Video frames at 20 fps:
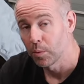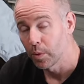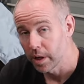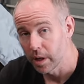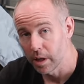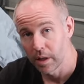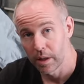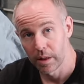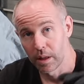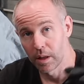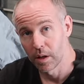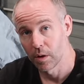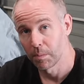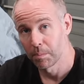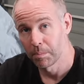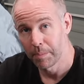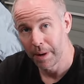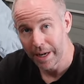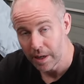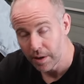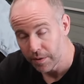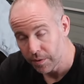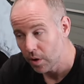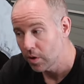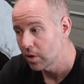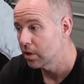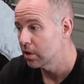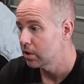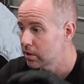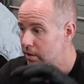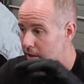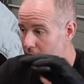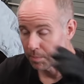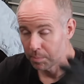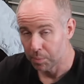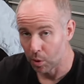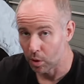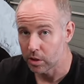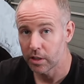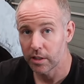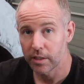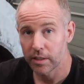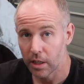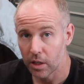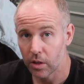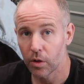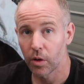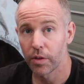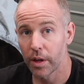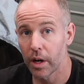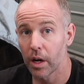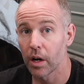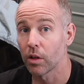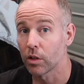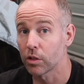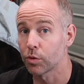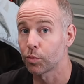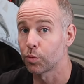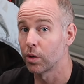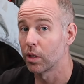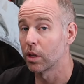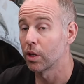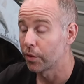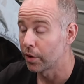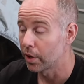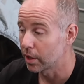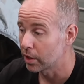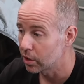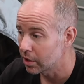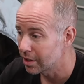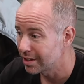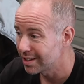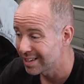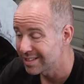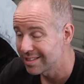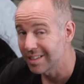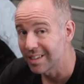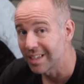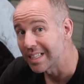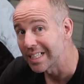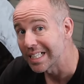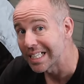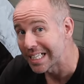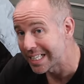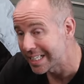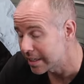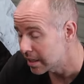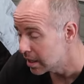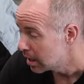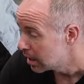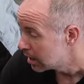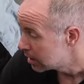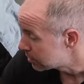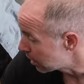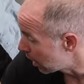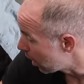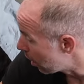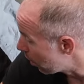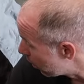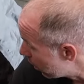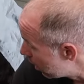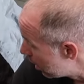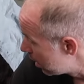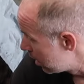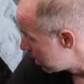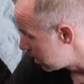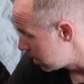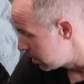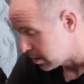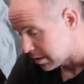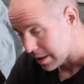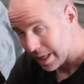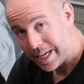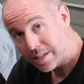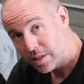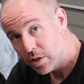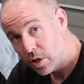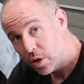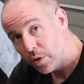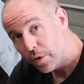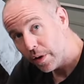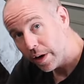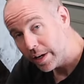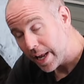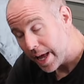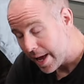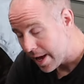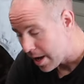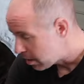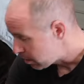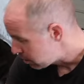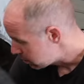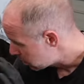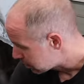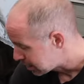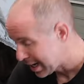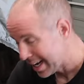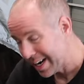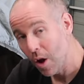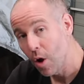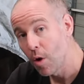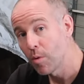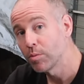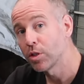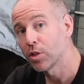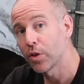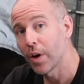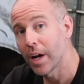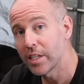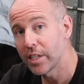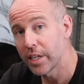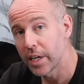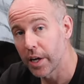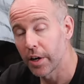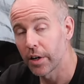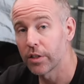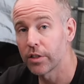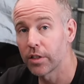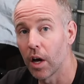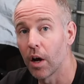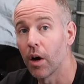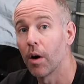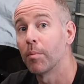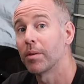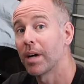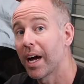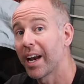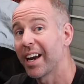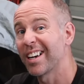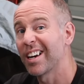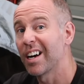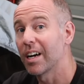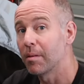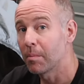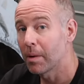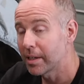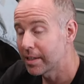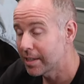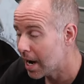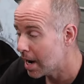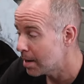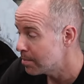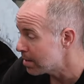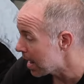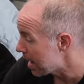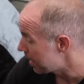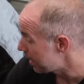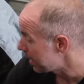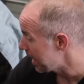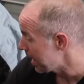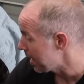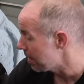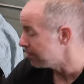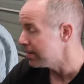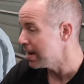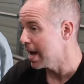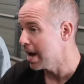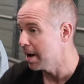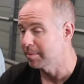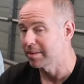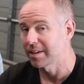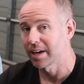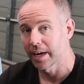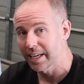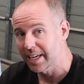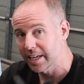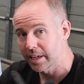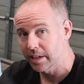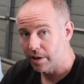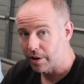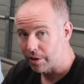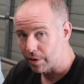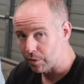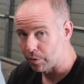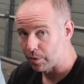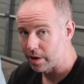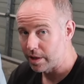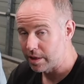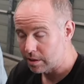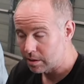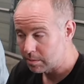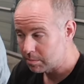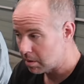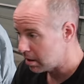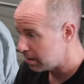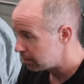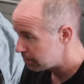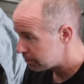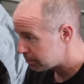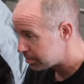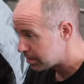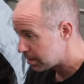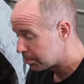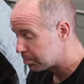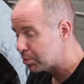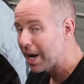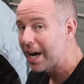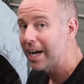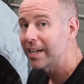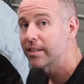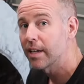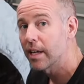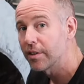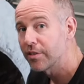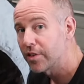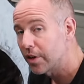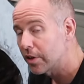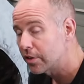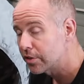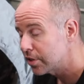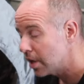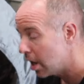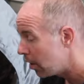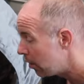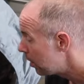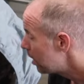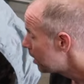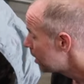with the painted rotors and the Porsche sticker on there. It looks really, really good, nice and clean. So last two right now, kind of home stretch here. So I'm kind of cutting my time down in half now. I'm kind of getting into the rhythm of the process here. So